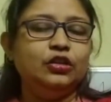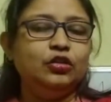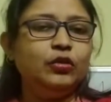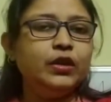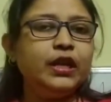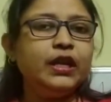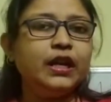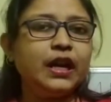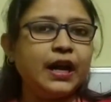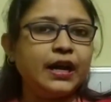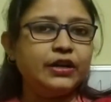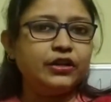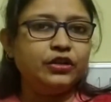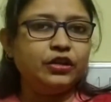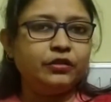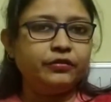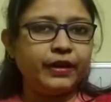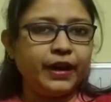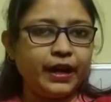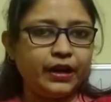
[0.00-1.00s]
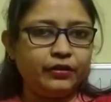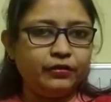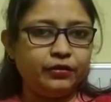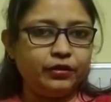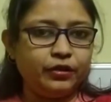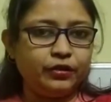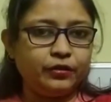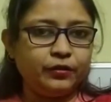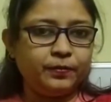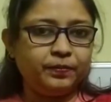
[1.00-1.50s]
3 kinds of
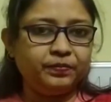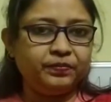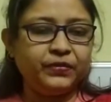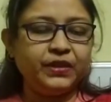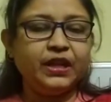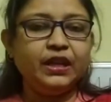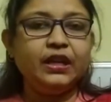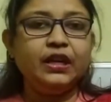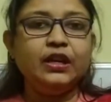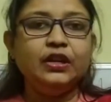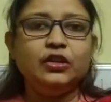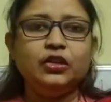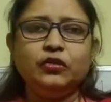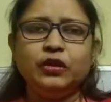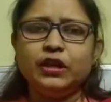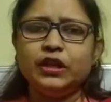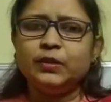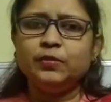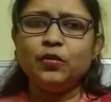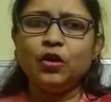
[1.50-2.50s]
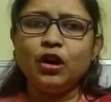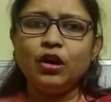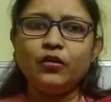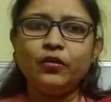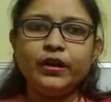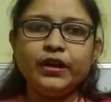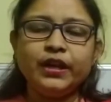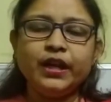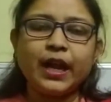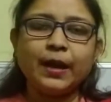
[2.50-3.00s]
adverb. So a small
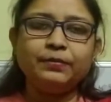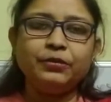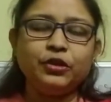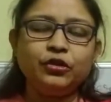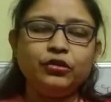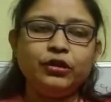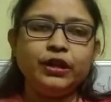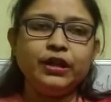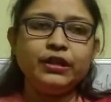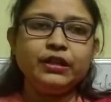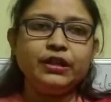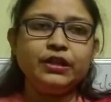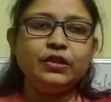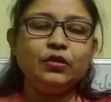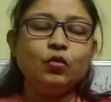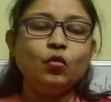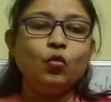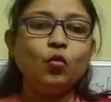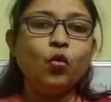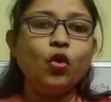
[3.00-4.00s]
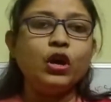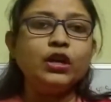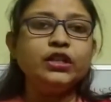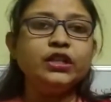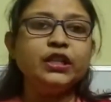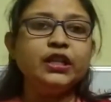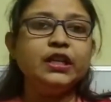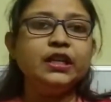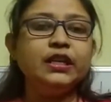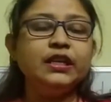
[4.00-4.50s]
recap, students.
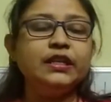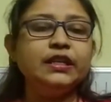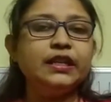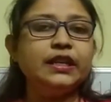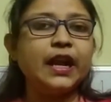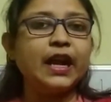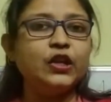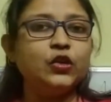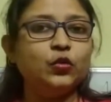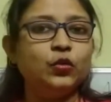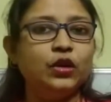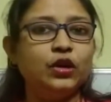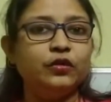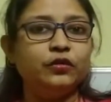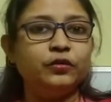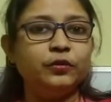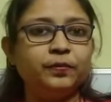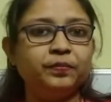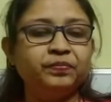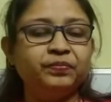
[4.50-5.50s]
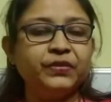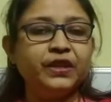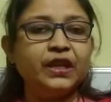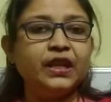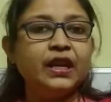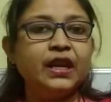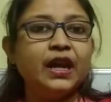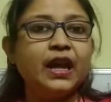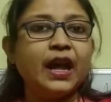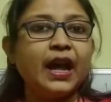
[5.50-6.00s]
What is an adverb?
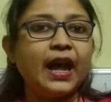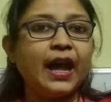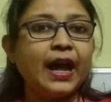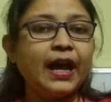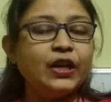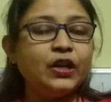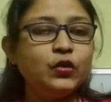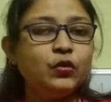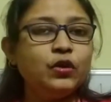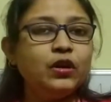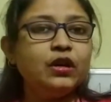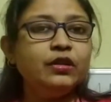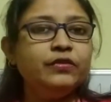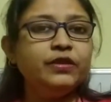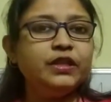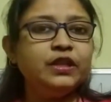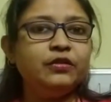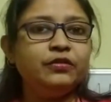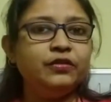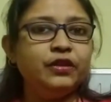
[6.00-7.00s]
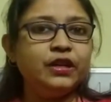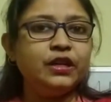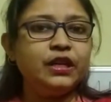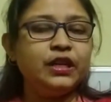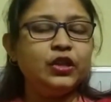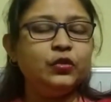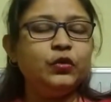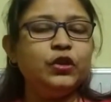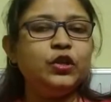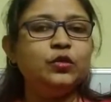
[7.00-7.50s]
Adverb is a
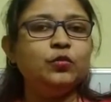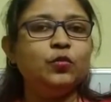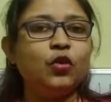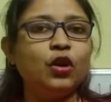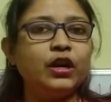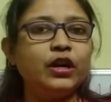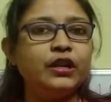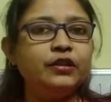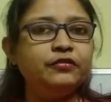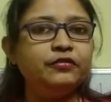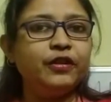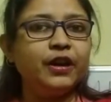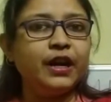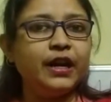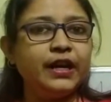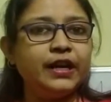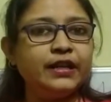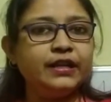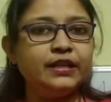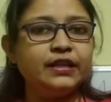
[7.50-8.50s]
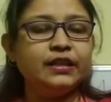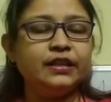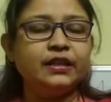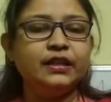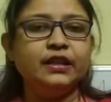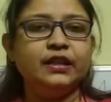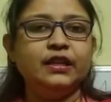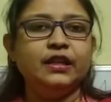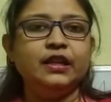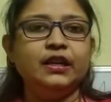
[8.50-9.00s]
word which modifies
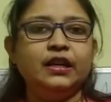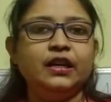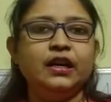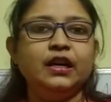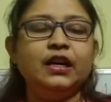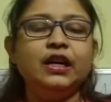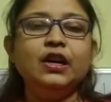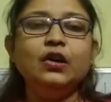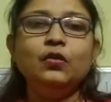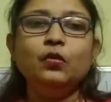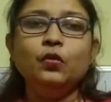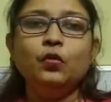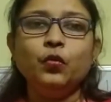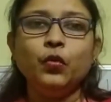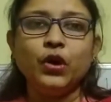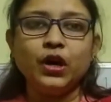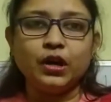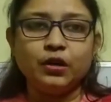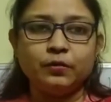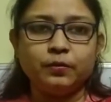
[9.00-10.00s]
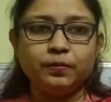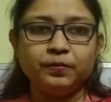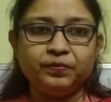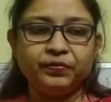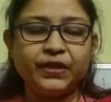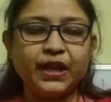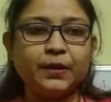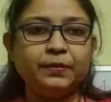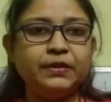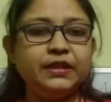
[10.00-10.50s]
a verb.
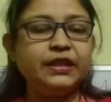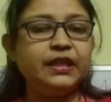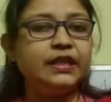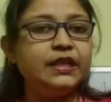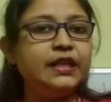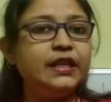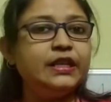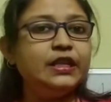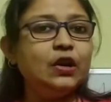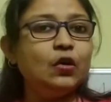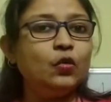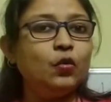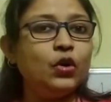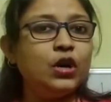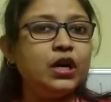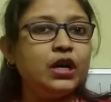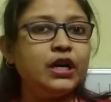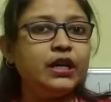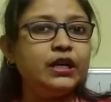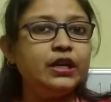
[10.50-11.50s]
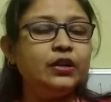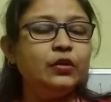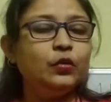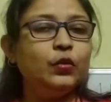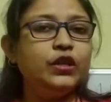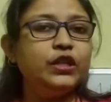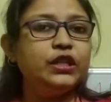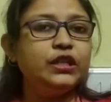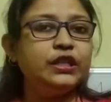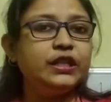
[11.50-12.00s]
That means it is a word
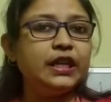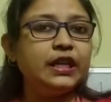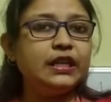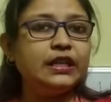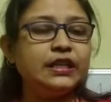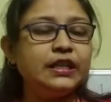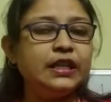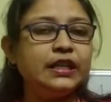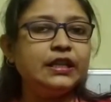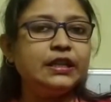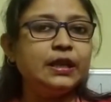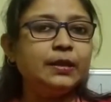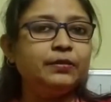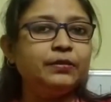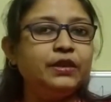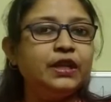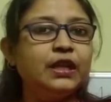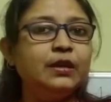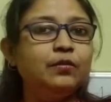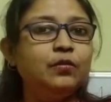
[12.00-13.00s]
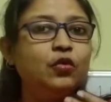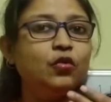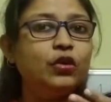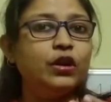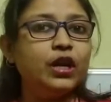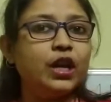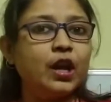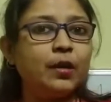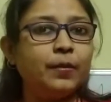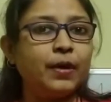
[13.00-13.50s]
which tells us something
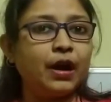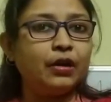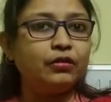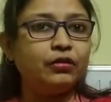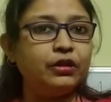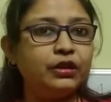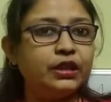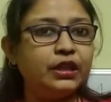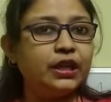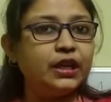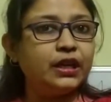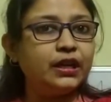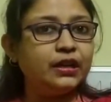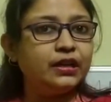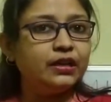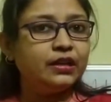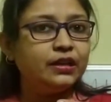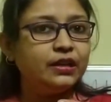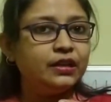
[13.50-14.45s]
more about the